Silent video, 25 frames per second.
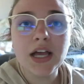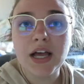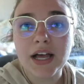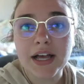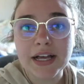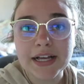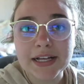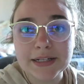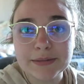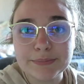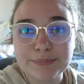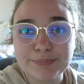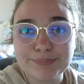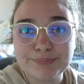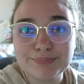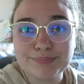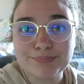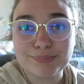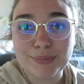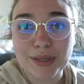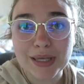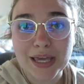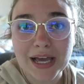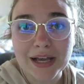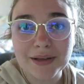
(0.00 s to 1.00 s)

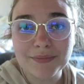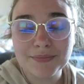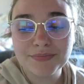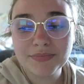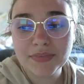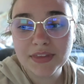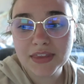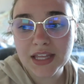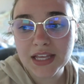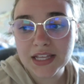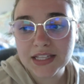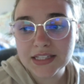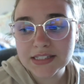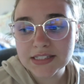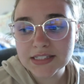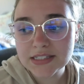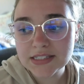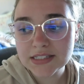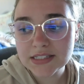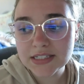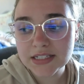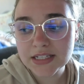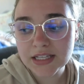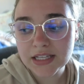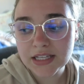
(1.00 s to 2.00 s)
But yeah,
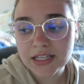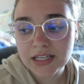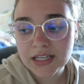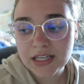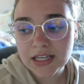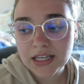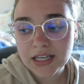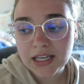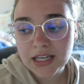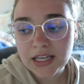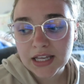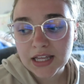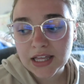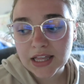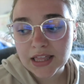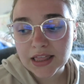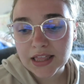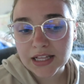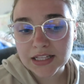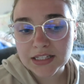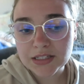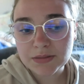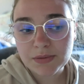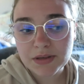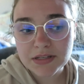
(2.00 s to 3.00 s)

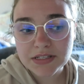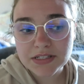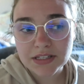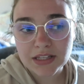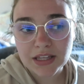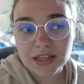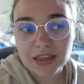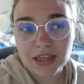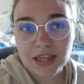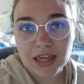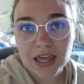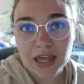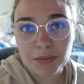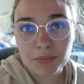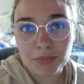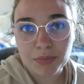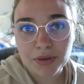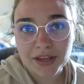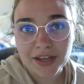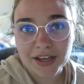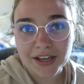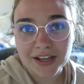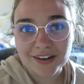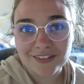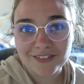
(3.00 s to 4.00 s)
that's basically the game
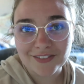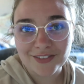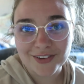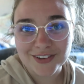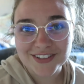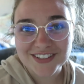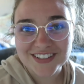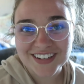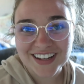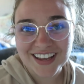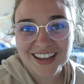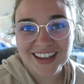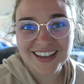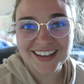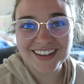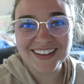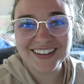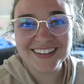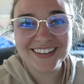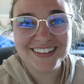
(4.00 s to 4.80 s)
plan for today.